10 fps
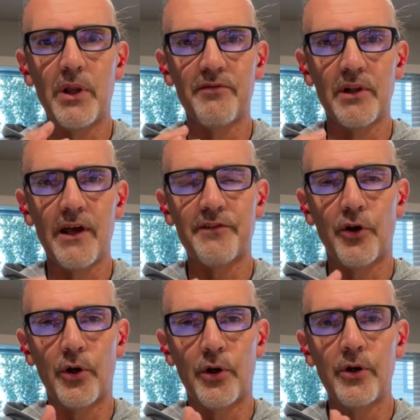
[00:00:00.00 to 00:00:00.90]
bit of a left
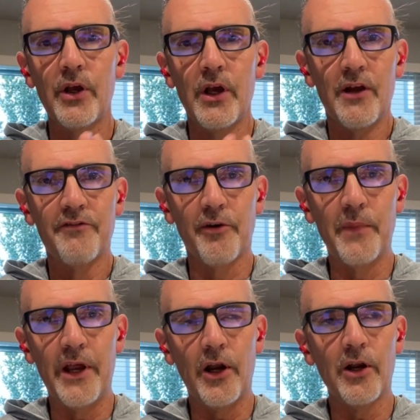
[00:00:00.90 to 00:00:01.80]
turn
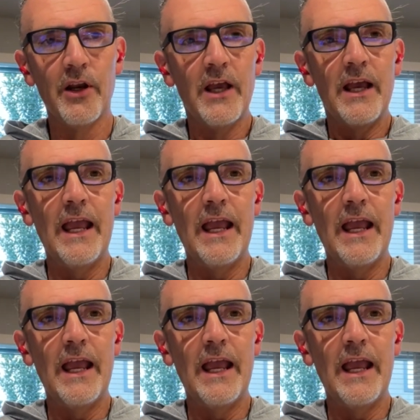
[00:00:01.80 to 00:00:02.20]
from there,